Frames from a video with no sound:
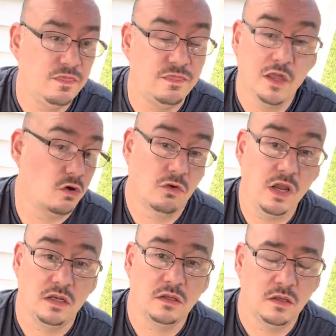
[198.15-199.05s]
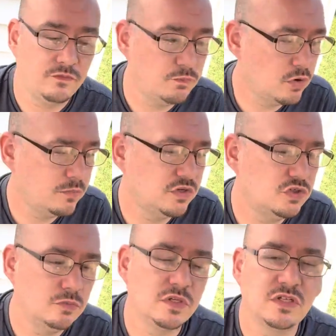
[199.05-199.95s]
they're great. If you put them in
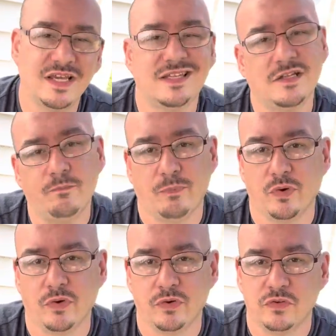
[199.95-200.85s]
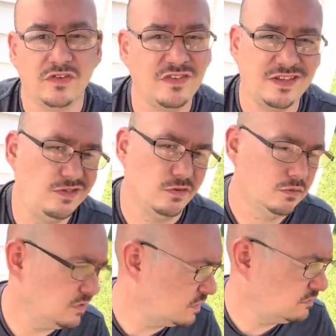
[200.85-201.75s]
too much light, they'll burn, just like you
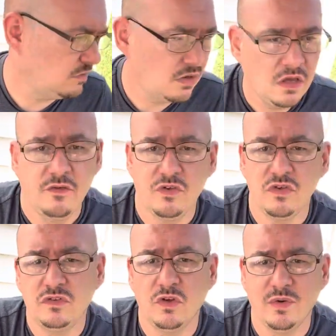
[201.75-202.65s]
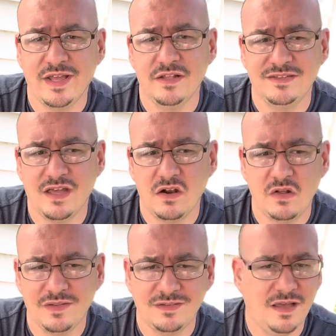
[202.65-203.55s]
know? If you're used to going outside
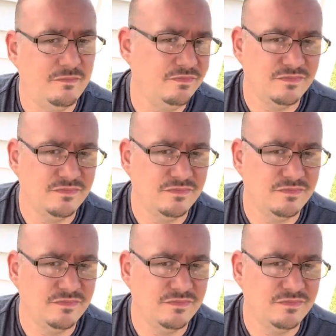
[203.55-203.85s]
all the time,